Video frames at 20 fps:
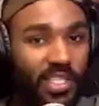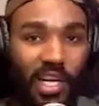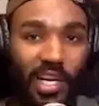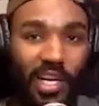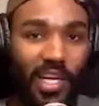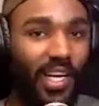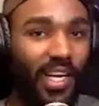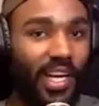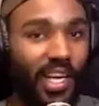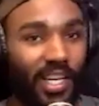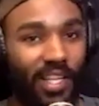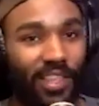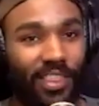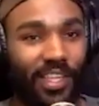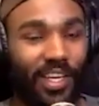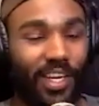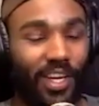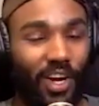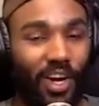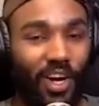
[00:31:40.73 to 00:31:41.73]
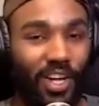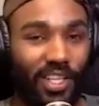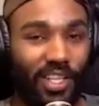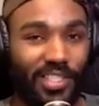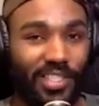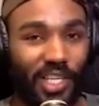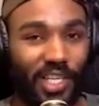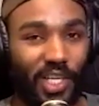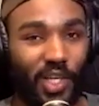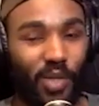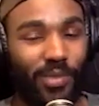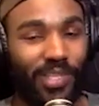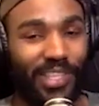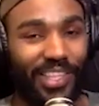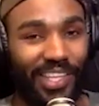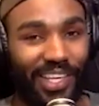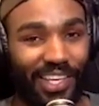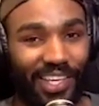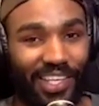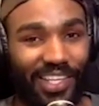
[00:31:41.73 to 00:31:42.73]
not a Canadian yeah. thing at all. It's a human
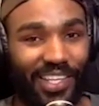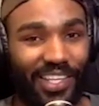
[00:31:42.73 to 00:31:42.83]
thing.